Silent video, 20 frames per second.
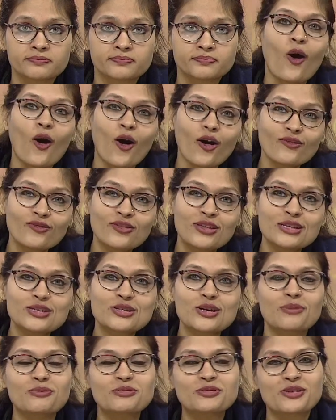Off the
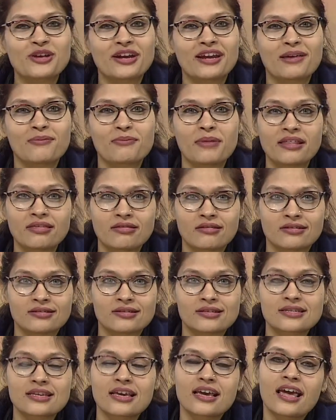job training
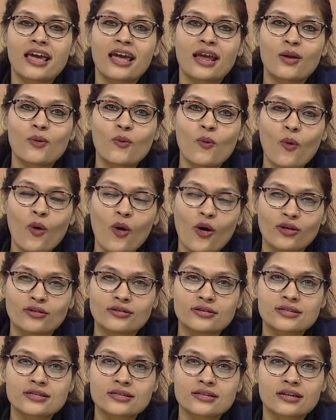methods
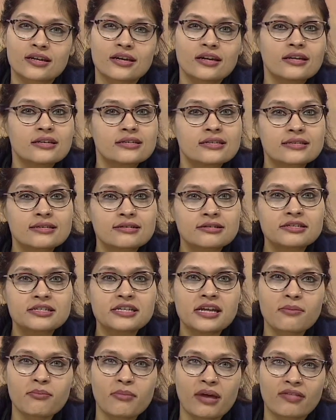involves
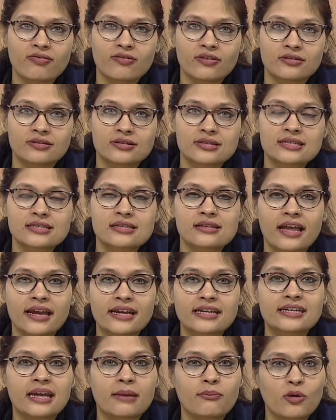certain methods
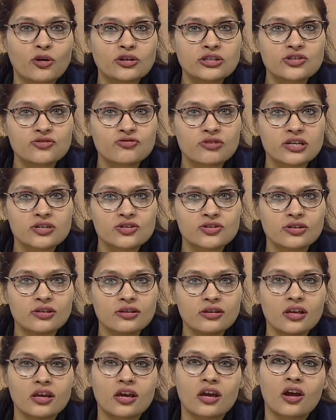like demonstration,
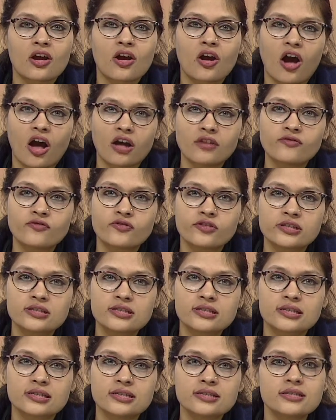
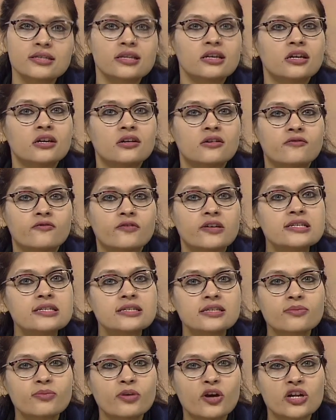conferences,
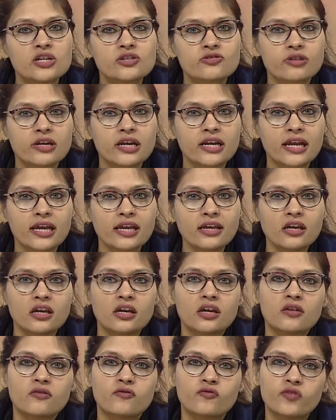vestibule training,
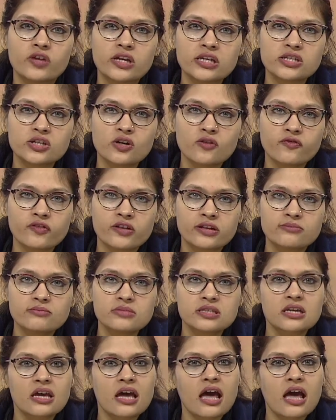video films